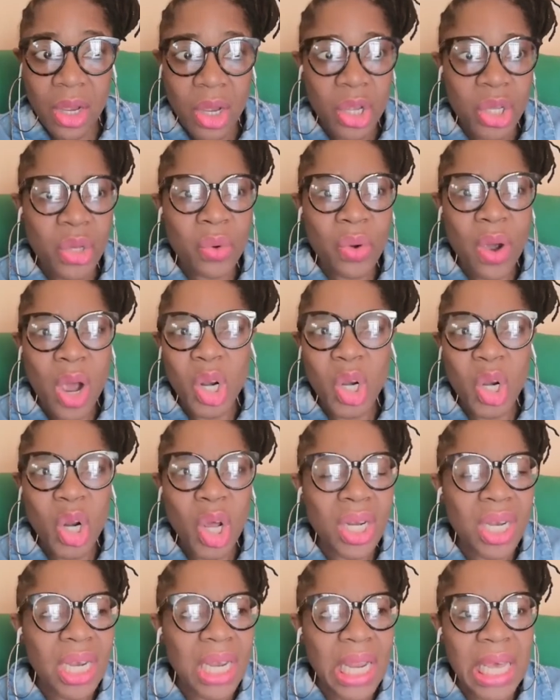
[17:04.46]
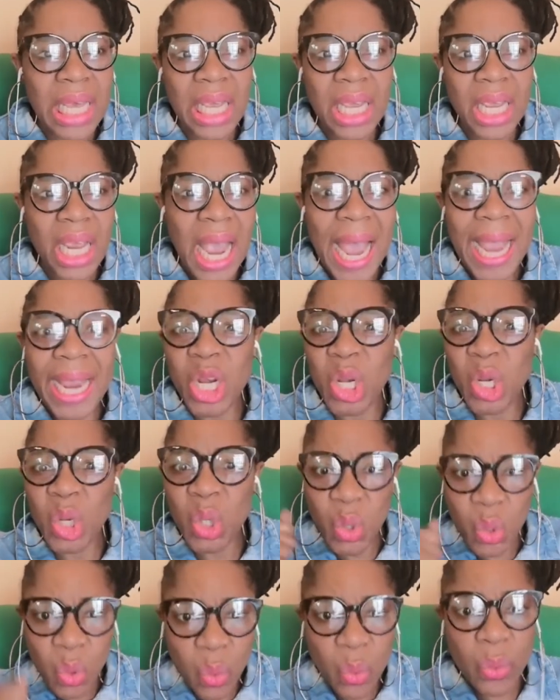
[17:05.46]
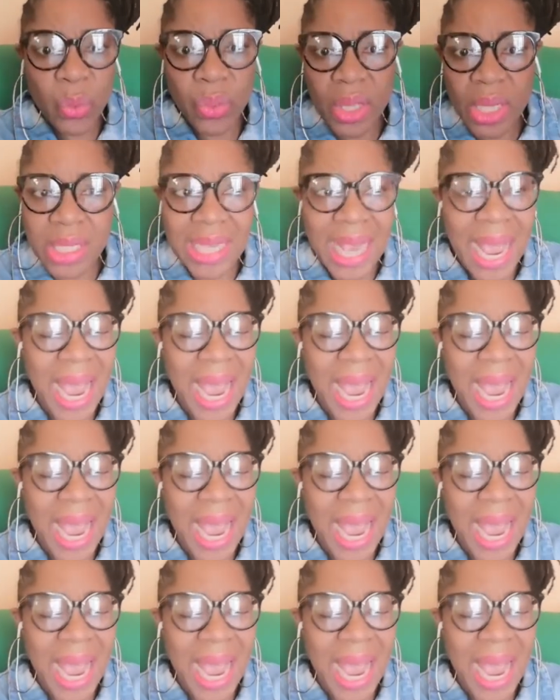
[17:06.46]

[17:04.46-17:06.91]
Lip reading: you are not like, I know this,